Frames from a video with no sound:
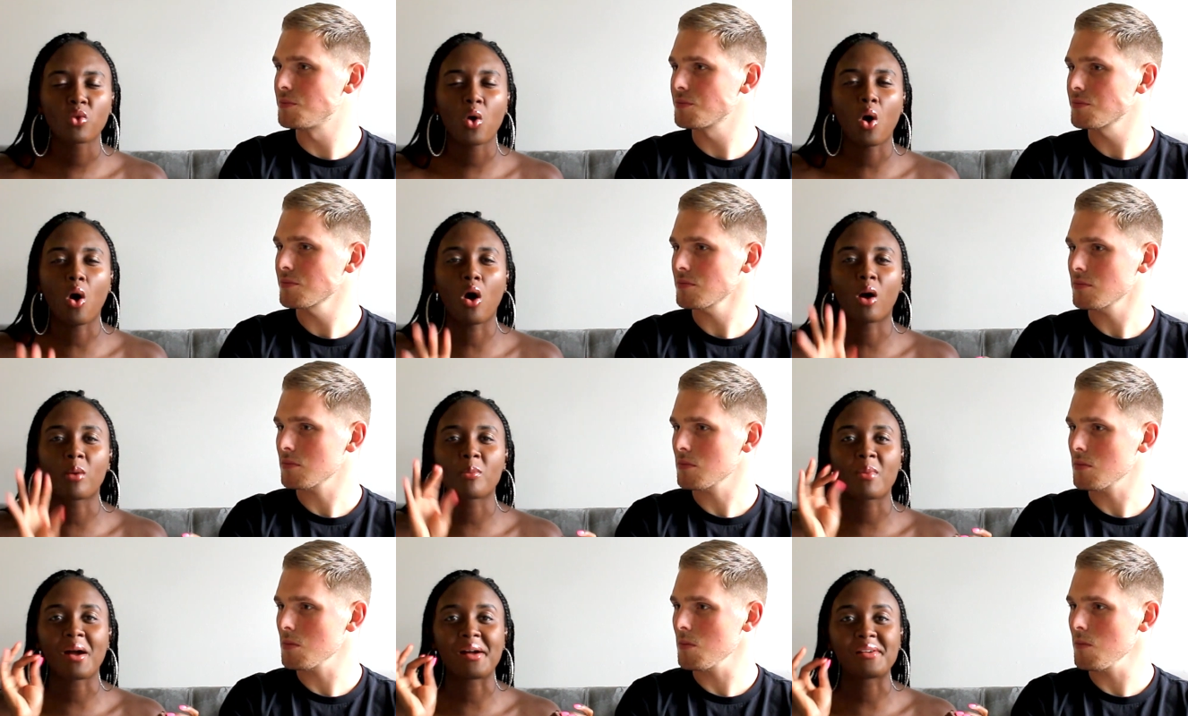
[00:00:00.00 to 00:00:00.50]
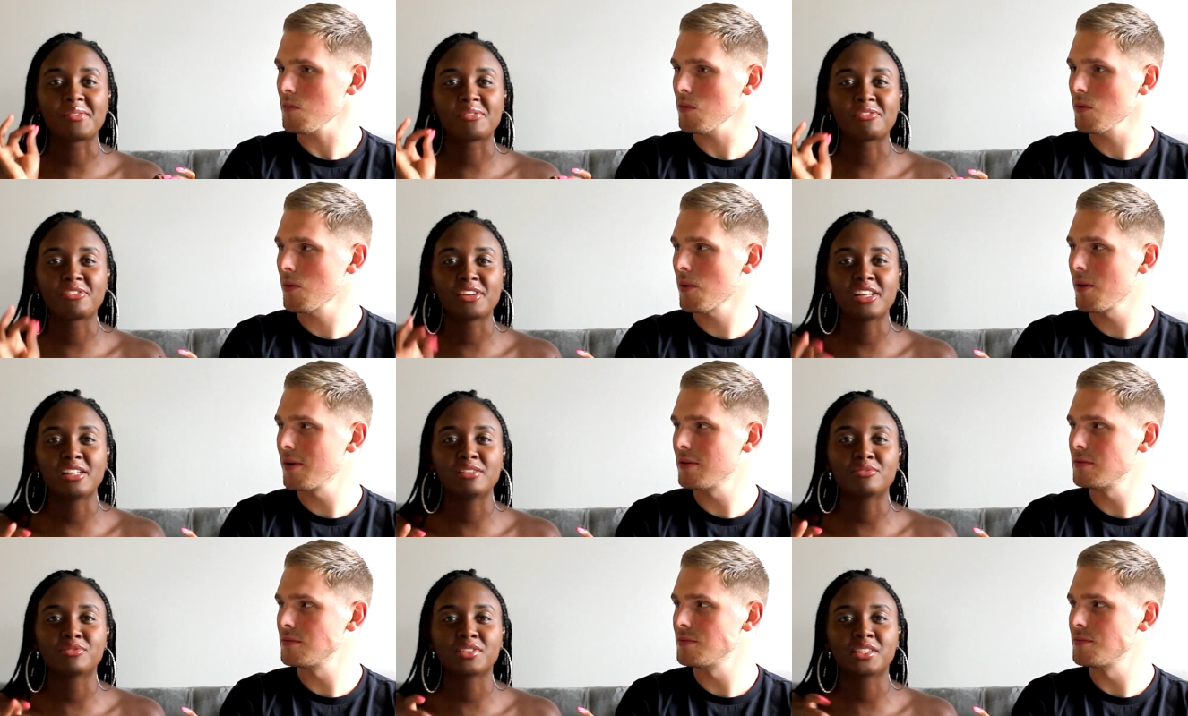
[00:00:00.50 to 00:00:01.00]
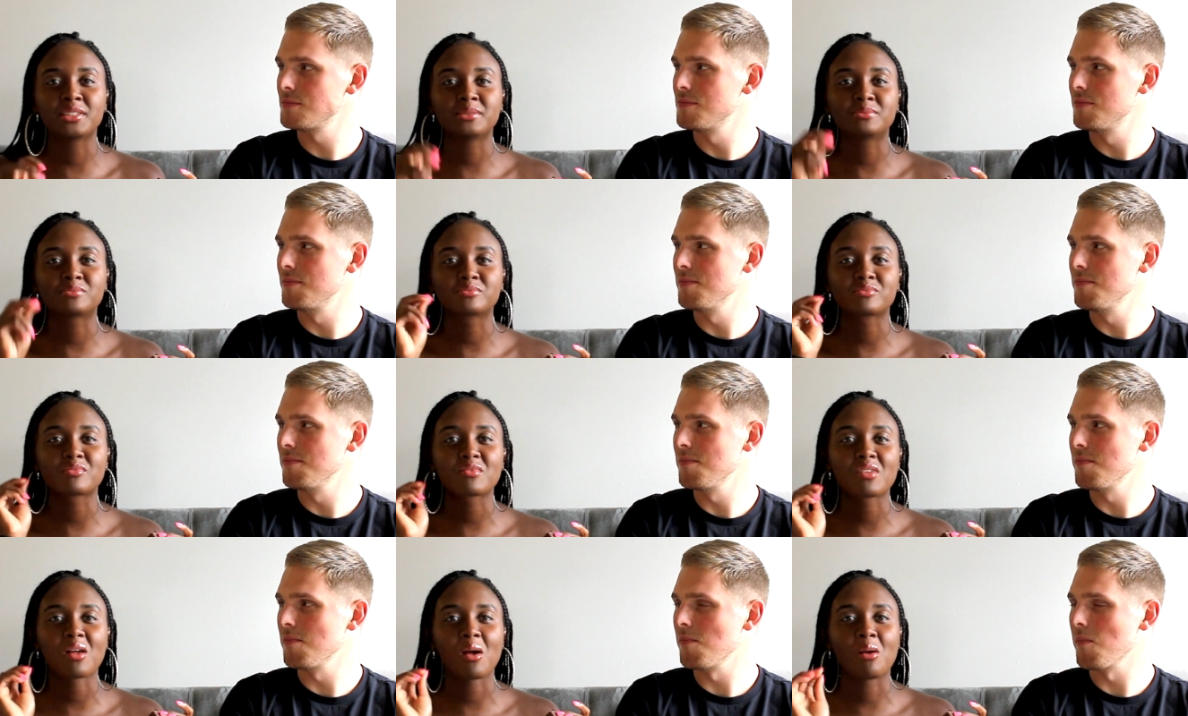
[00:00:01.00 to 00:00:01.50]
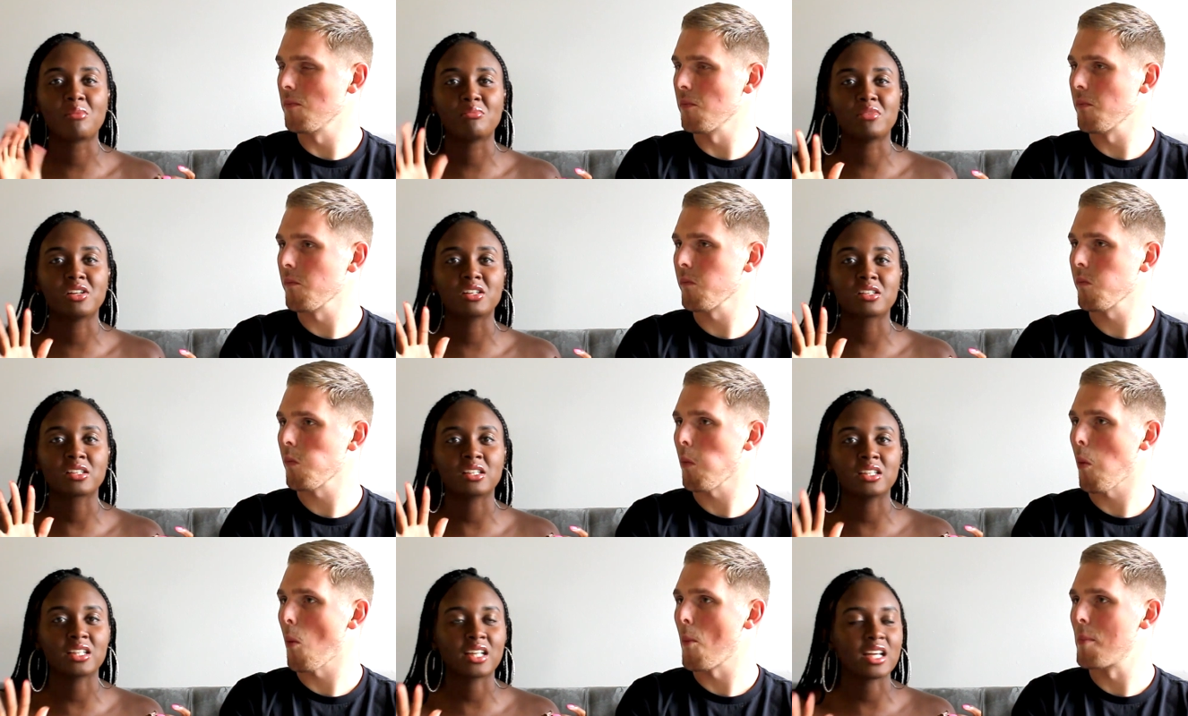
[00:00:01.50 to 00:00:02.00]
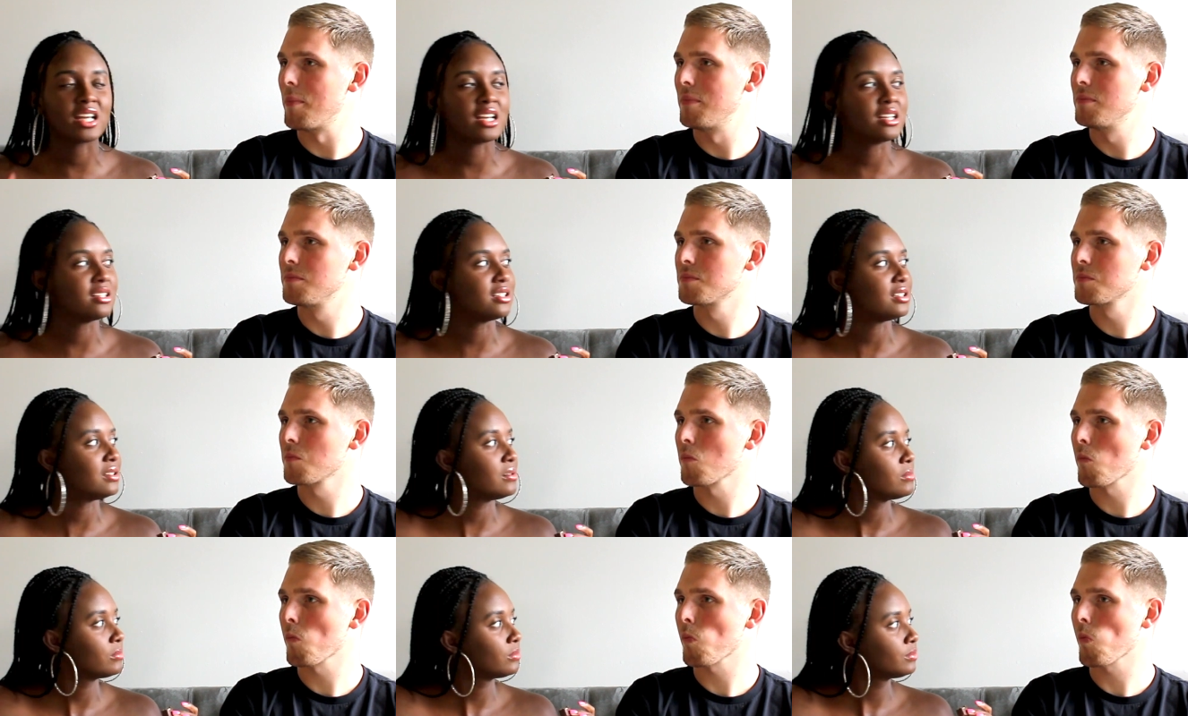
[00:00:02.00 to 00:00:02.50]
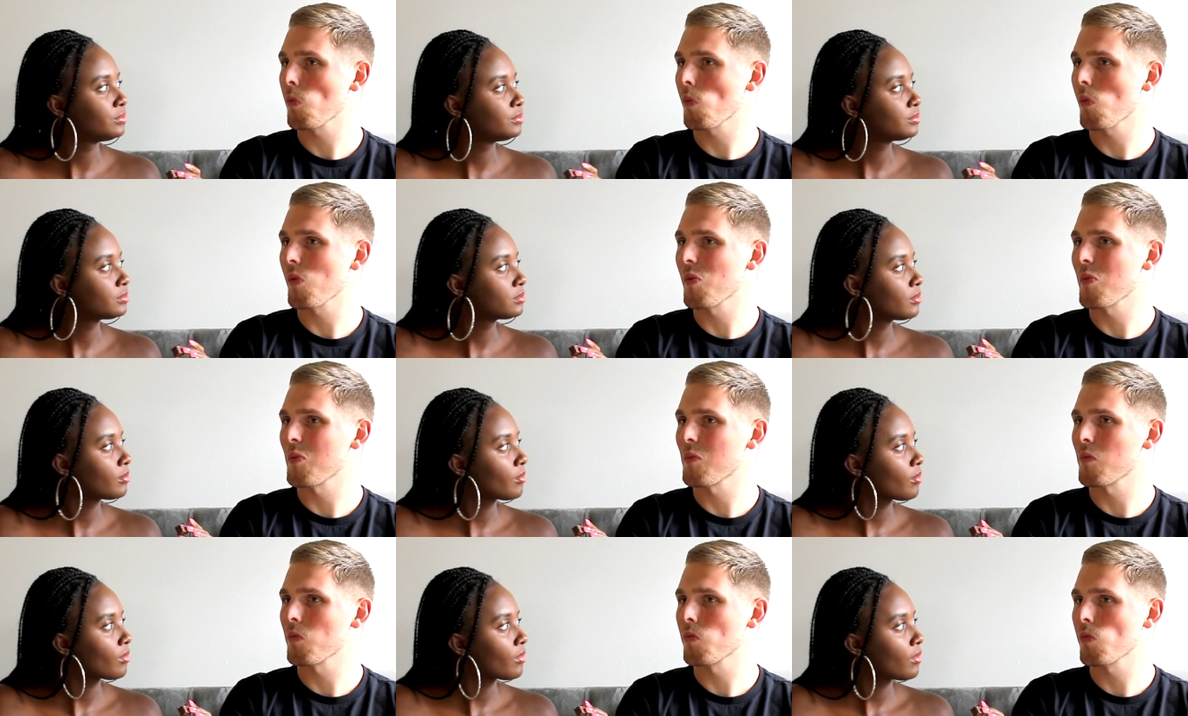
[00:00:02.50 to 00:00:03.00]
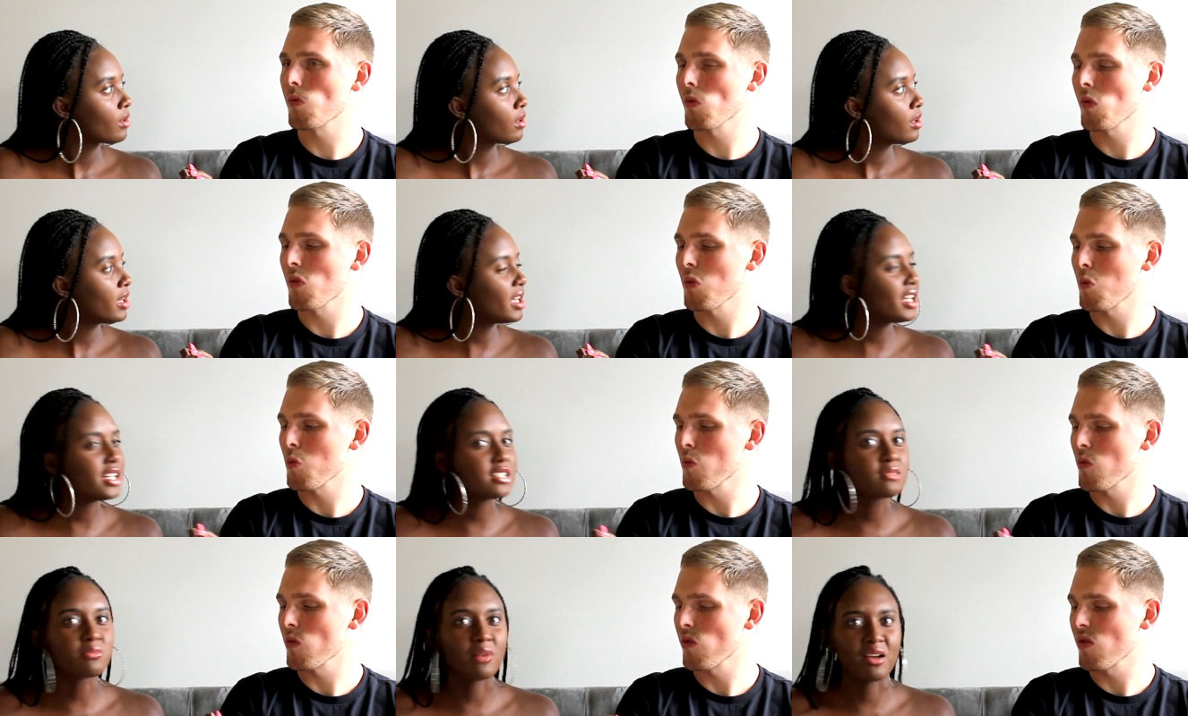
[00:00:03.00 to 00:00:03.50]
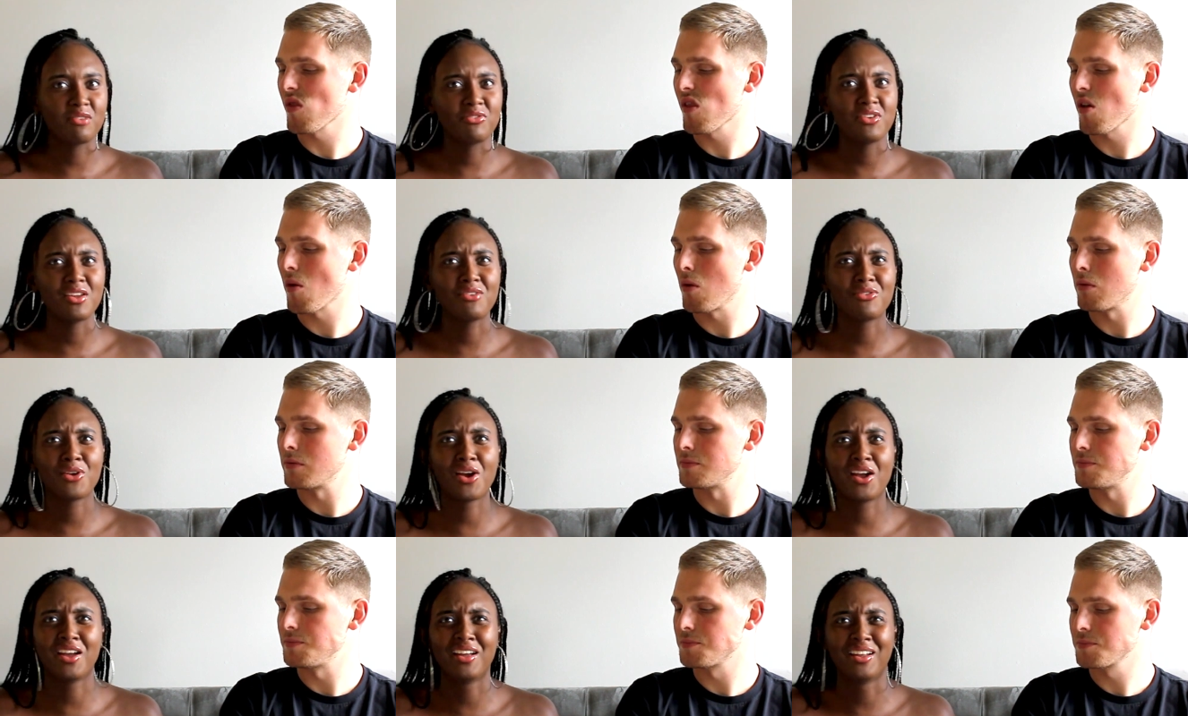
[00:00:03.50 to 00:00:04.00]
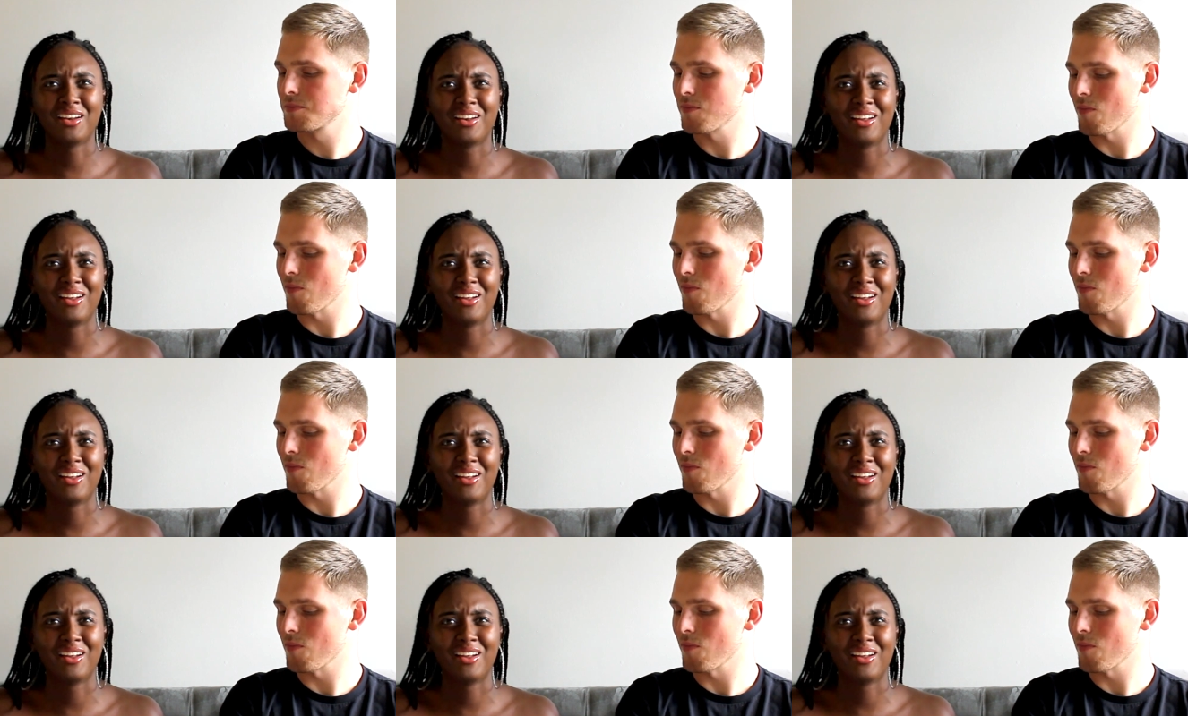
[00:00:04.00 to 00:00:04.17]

Speaker 1: are my favorite American Candy is my favorite.